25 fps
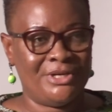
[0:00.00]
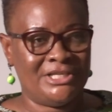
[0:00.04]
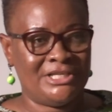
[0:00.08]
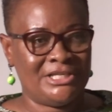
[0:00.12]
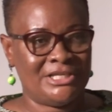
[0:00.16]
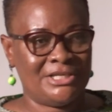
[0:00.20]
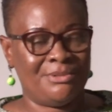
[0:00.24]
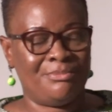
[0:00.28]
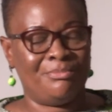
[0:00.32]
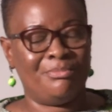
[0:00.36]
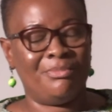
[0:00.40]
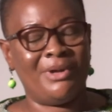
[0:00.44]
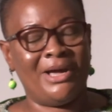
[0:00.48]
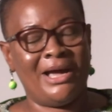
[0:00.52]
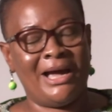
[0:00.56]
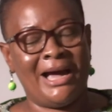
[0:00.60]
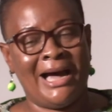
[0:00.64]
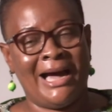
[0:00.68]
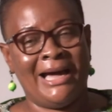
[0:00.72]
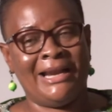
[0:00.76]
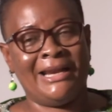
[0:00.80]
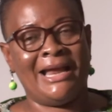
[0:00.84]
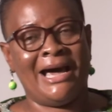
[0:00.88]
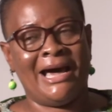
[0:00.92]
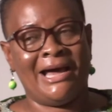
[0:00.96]
regime,
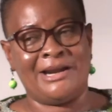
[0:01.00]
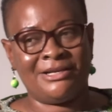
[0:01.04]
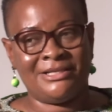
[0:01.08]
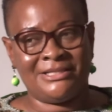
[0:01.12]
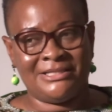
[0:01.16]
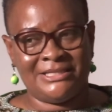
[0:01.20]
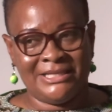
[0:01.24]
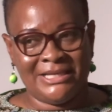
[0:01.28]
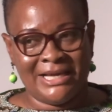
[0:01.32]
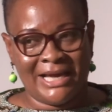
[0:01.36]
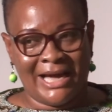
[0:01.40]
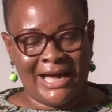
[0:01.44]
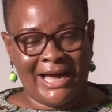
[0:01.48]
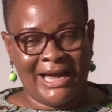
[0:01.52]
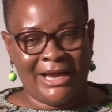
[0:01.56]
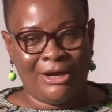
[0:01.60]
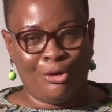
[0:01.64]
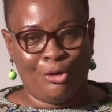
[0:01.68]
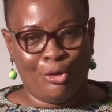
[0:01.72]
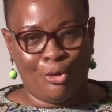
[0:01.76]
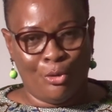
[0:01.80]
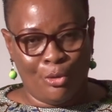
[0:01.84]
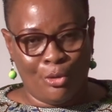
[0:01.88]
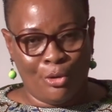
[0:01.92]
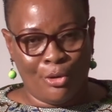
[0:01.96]
an
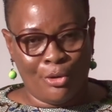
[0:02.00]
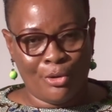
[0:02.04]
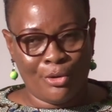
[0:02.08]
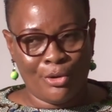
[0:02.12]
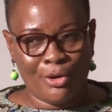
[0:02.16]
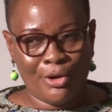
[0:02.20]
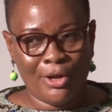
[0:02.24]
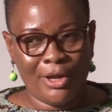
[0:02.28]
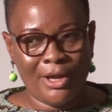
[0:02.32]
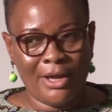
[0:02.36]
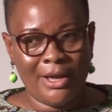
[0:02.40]
RTI law,